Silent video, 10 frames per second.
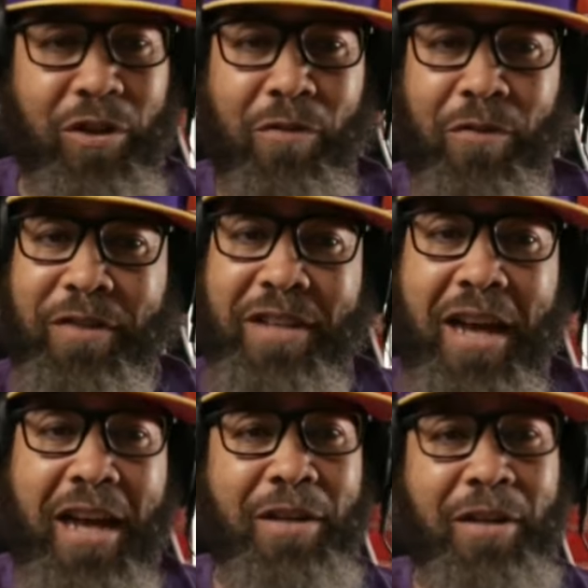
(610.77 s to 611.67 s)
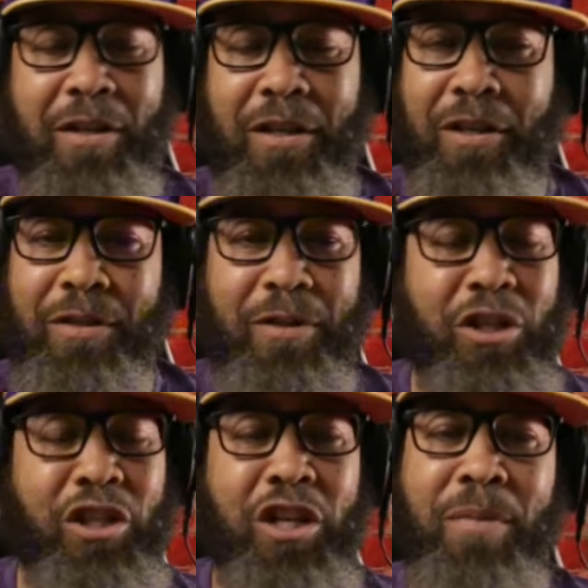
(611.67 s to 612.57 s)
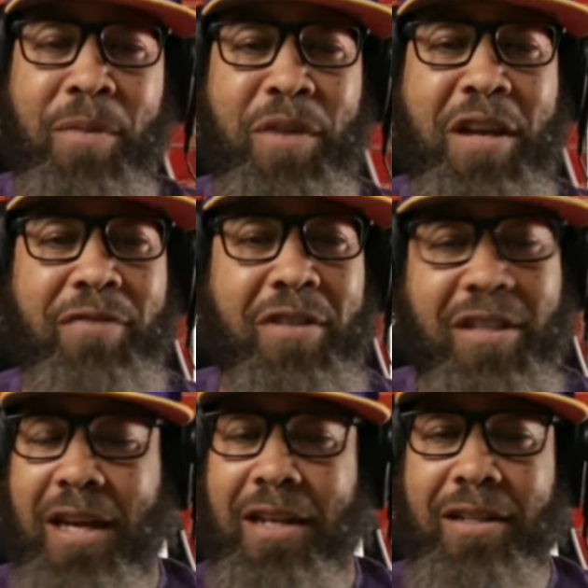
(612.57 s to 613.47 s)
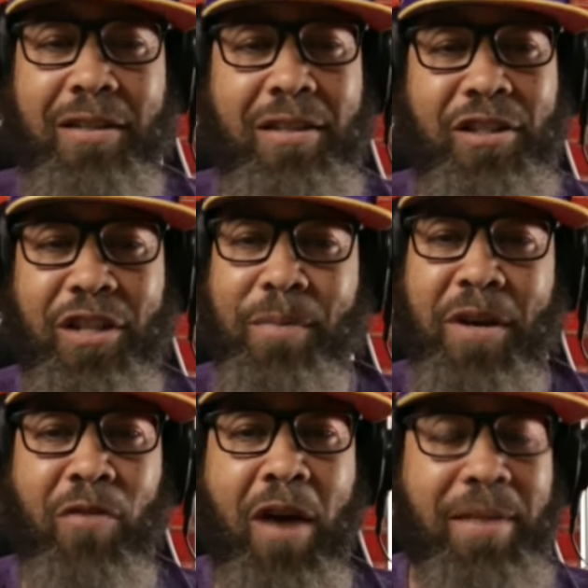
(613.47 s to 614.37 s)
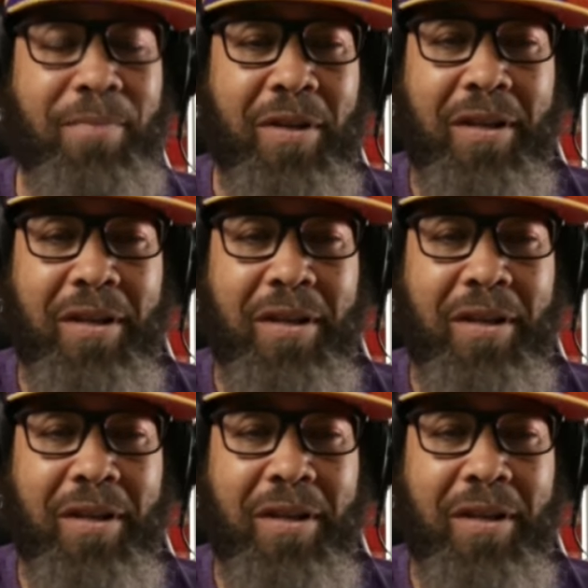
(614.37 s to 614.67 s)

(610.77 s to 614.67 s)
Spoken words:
Reeves got a legitimate beef. Does she got a legitimate gripe?